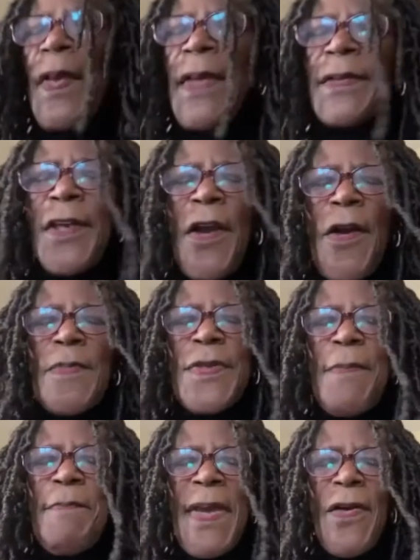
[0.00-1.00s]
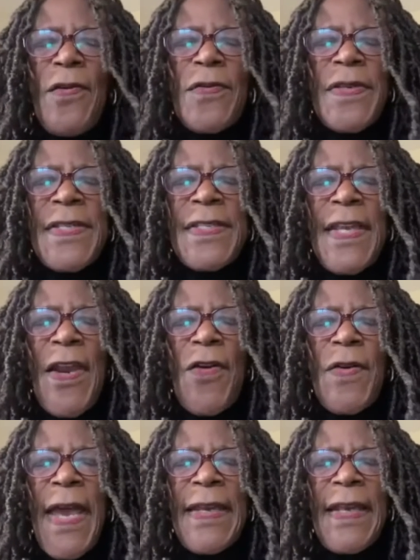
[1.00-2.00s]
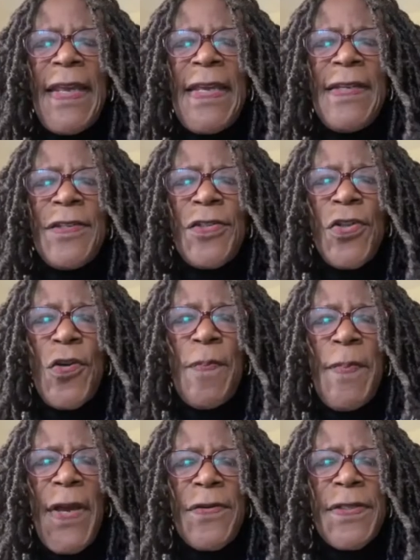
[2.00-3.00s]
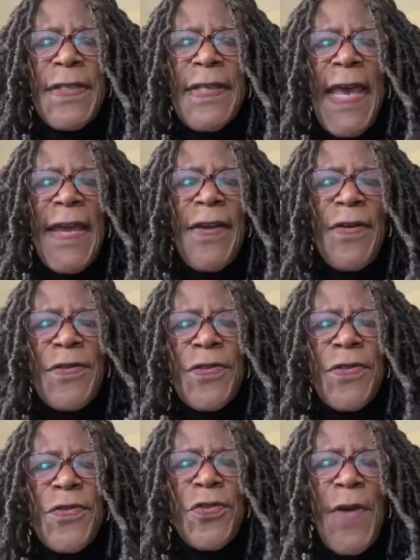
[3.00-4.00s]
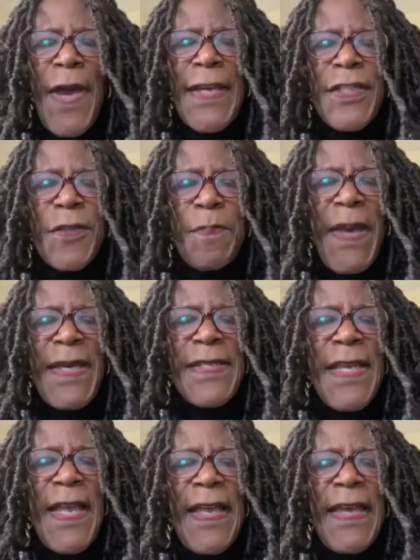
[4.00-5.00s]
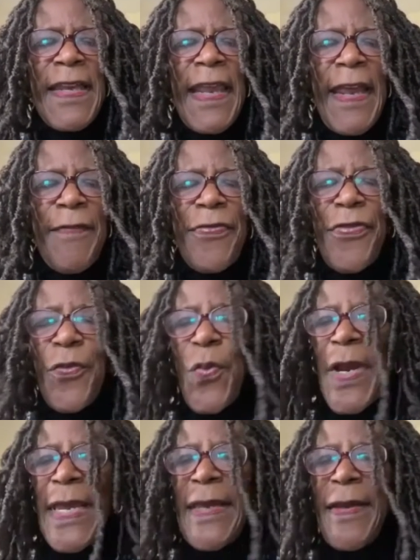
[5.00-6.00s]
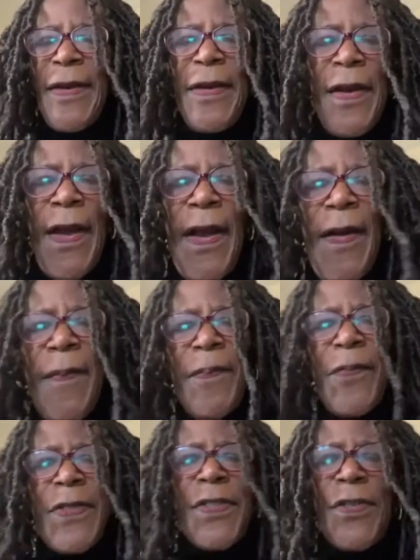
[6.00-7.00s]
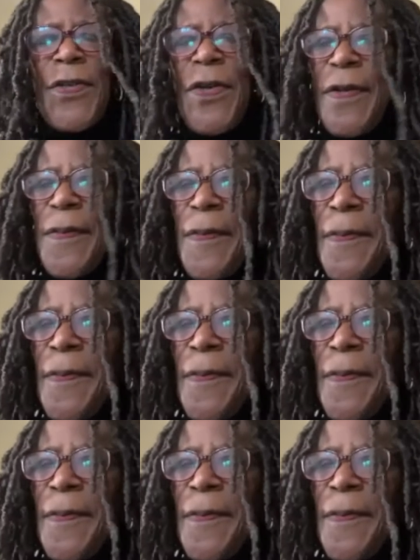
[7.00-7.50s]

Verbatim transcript: in terms of meals, is it okay to eat two meals a day or should you try to space and have three? Um, what's a good?